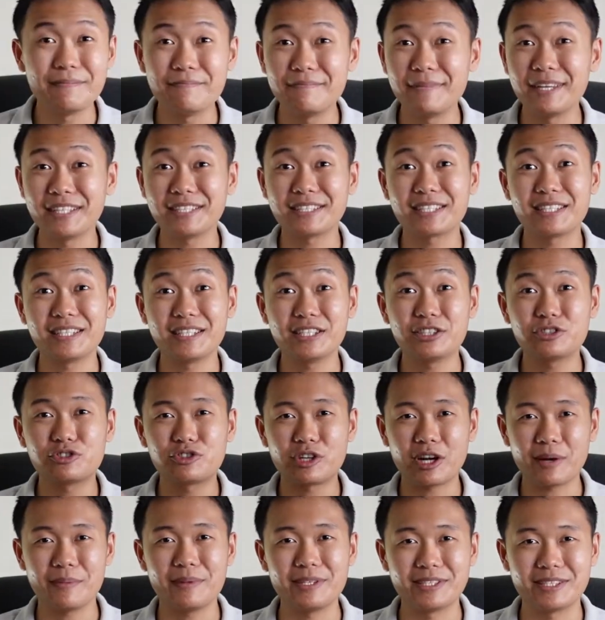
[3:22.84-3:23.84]
Basically,
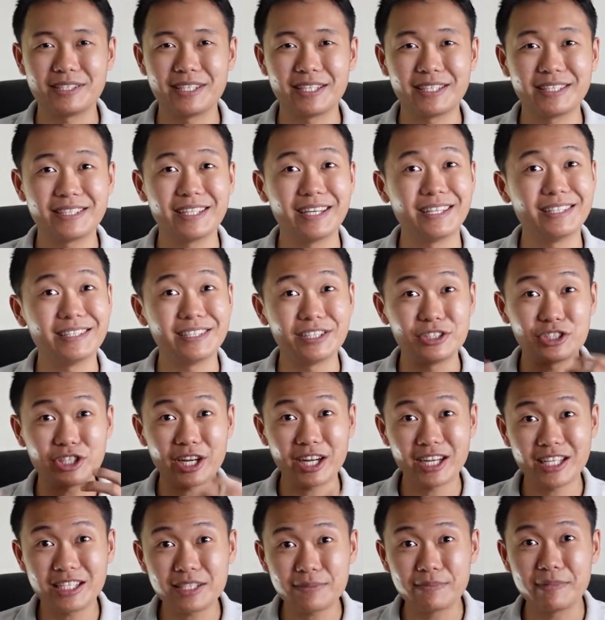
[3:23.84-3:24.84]
Trump is saying that the
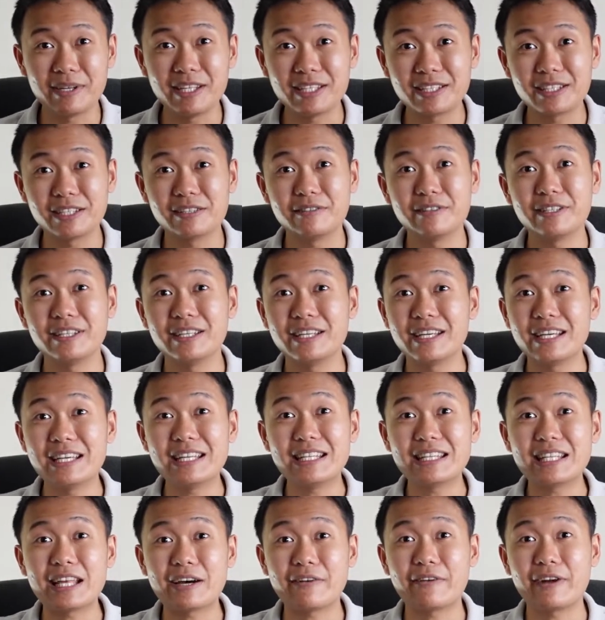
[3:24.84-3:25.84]
Chinese military
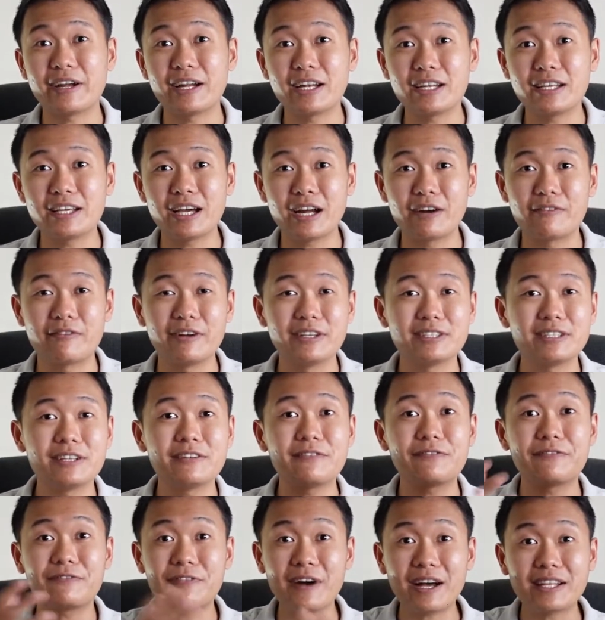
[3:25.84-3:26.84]
indirectly are raising
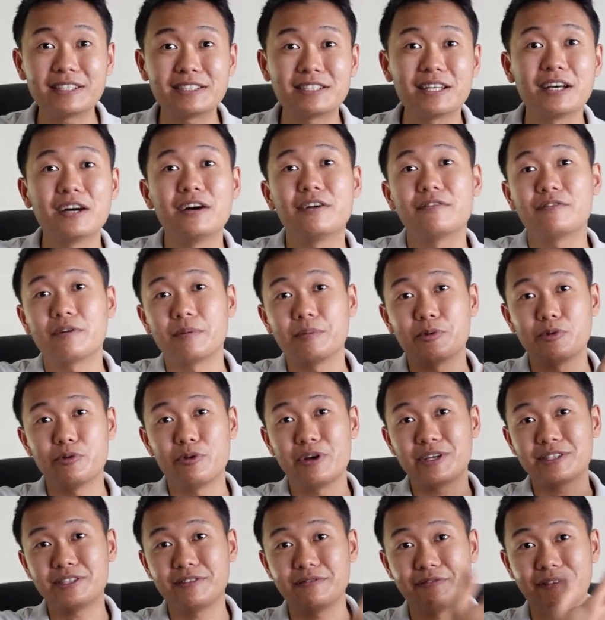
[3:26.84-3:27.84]
funds from the
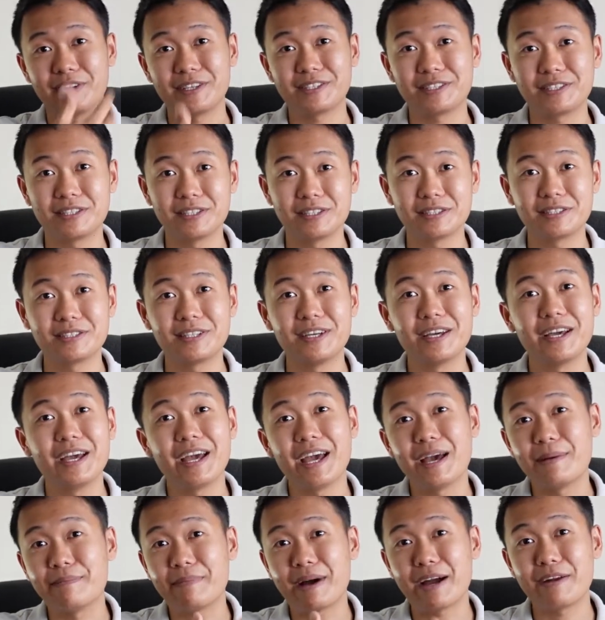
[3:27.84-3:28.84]
US investors.
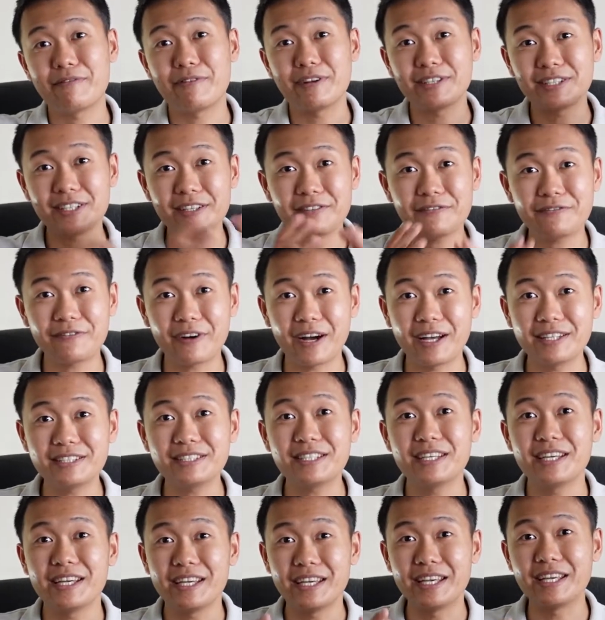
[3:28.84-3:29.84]
And by raising funds,
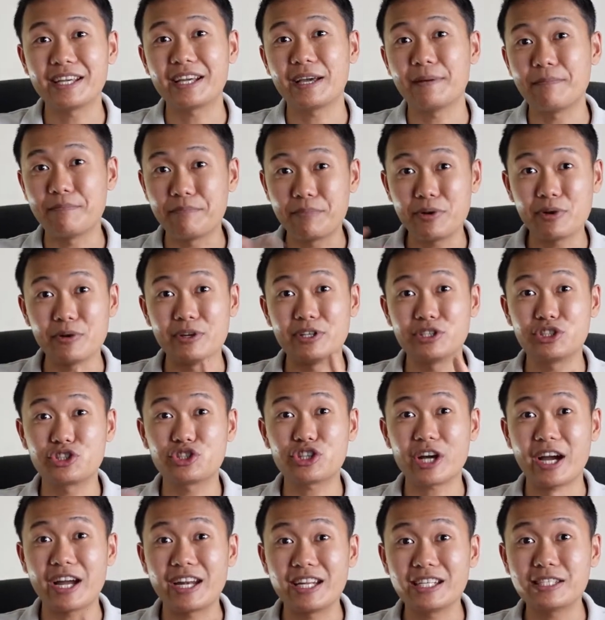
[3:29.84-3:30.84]
it can build its
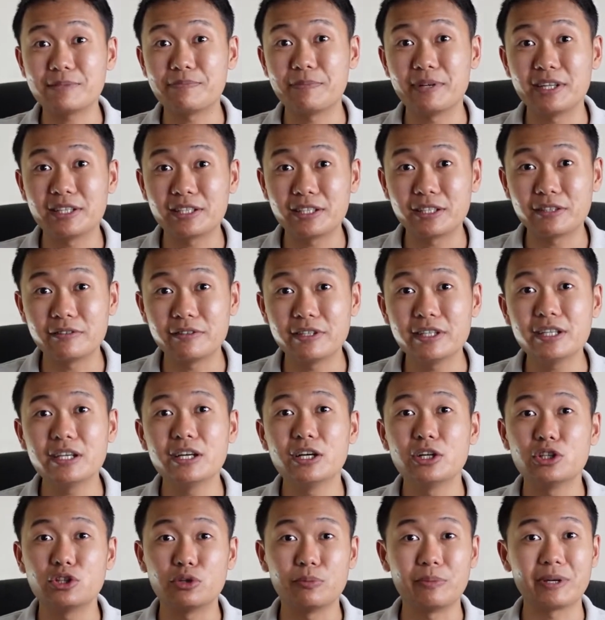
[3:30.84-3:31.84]
Chinese military
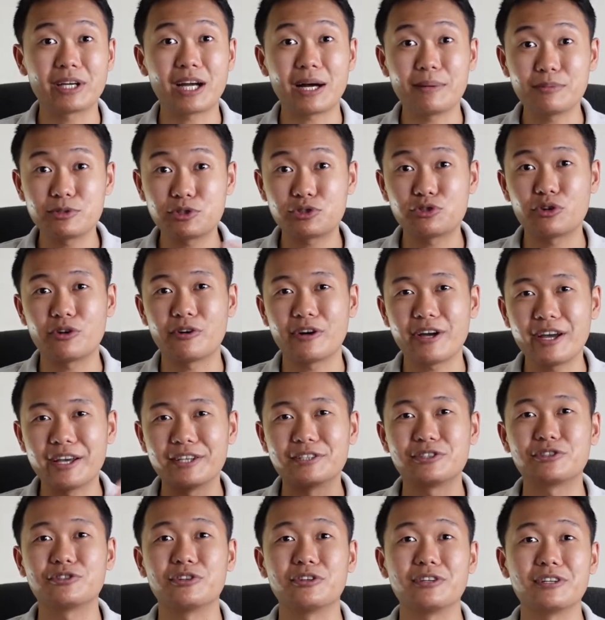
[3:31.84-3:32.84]
to become stronger and
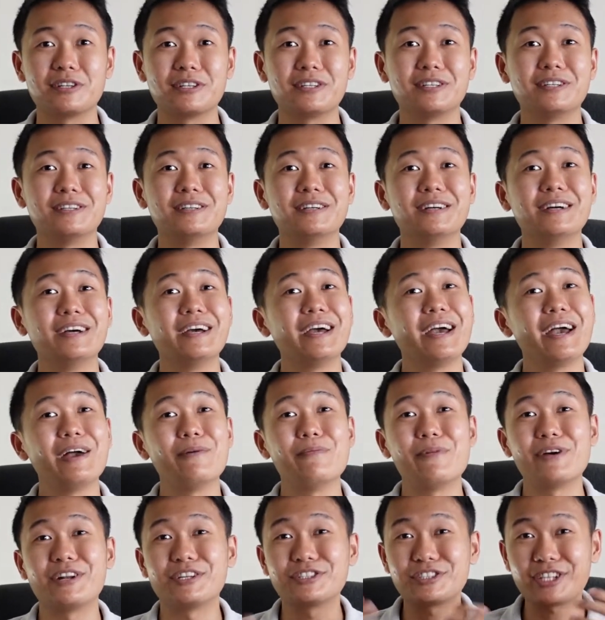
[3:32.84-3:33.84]
stronger. And
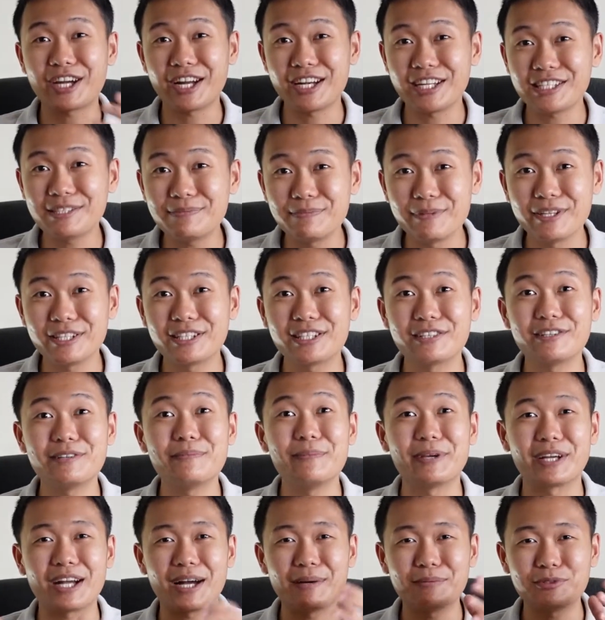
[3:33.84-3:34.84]
when the Chinese military
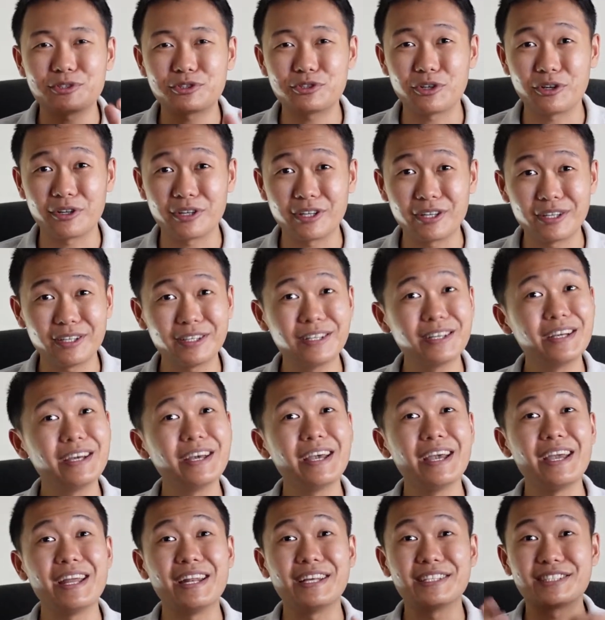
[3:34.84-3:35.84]
becomes stronger,
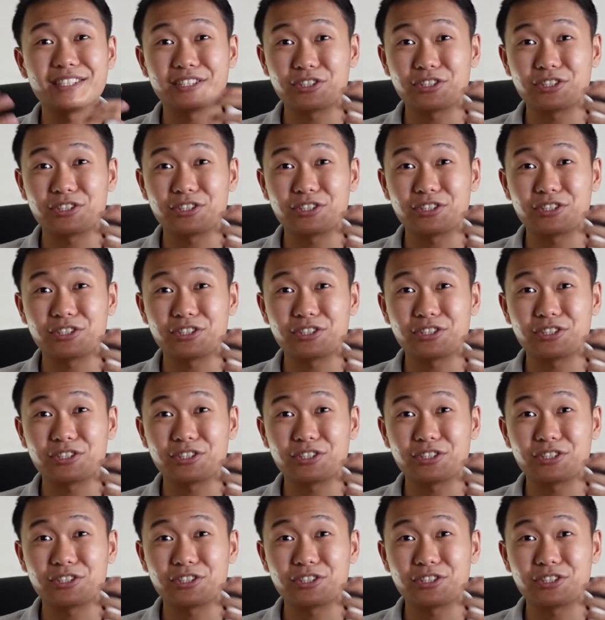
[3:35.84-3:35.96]
it is a